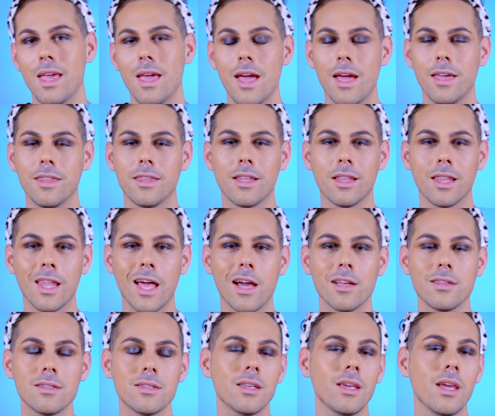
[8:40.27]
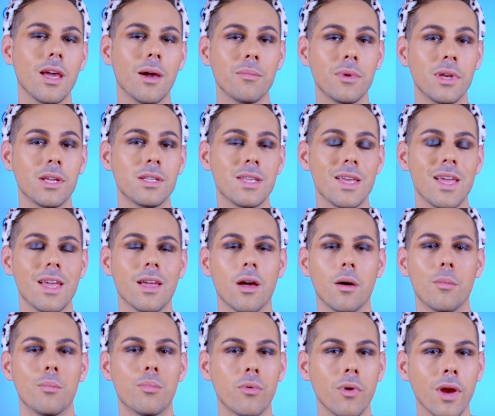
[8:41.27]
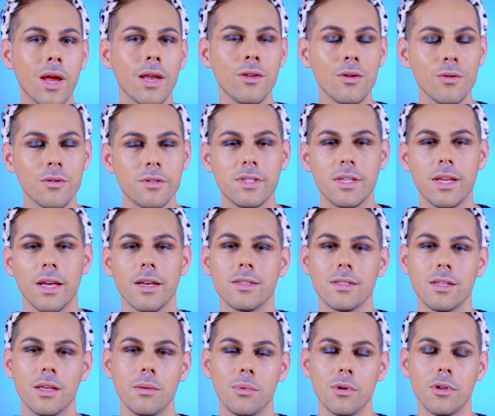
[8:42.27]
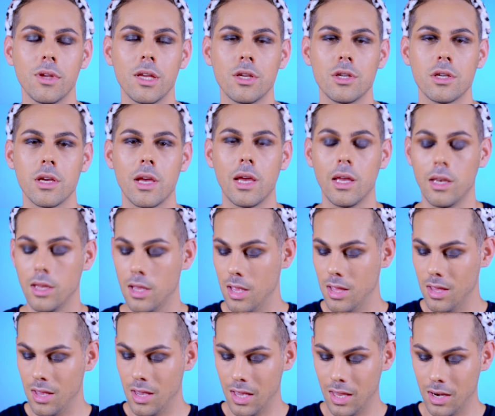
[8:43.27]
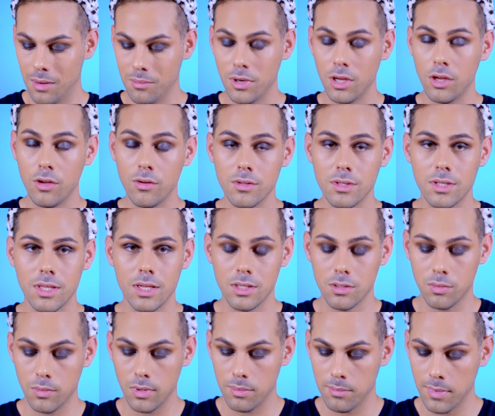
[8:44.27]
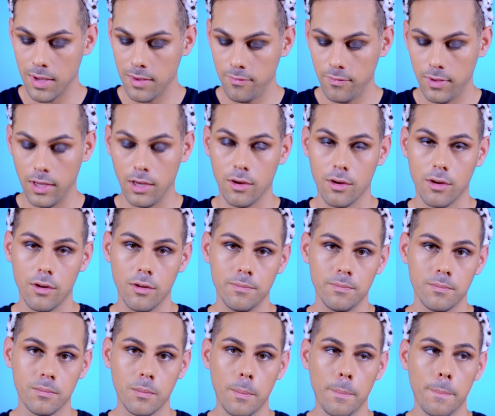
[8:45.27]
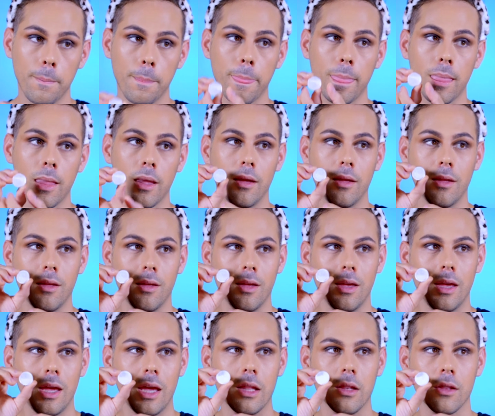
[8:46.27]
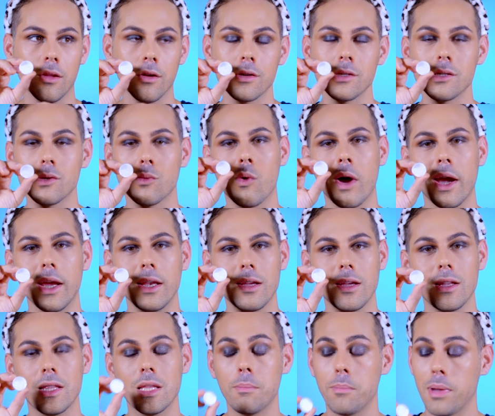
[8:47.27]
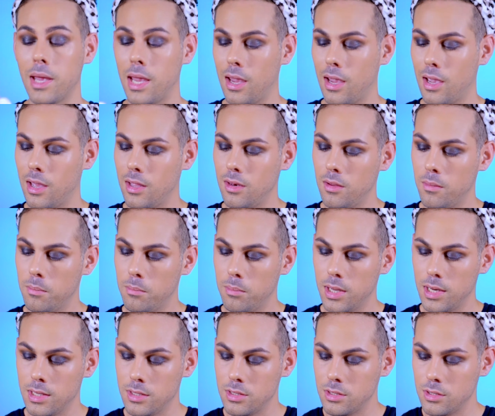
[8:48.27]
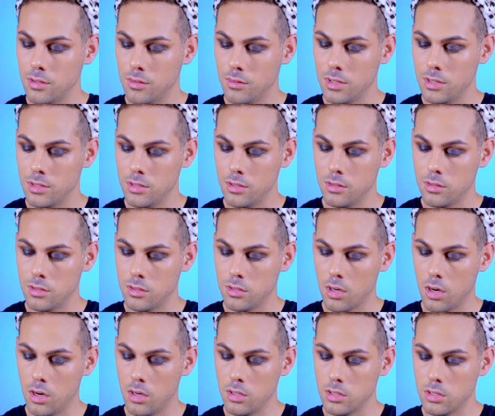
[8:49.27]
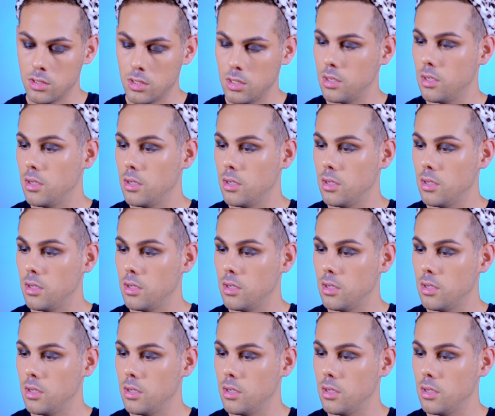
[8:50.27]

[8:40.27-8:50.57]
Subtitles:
And then lastly, I'm gonna take a brand new CXC Beauty shade, and I'm gonna use this with my finger. It looks white in the pan, but as soon as you start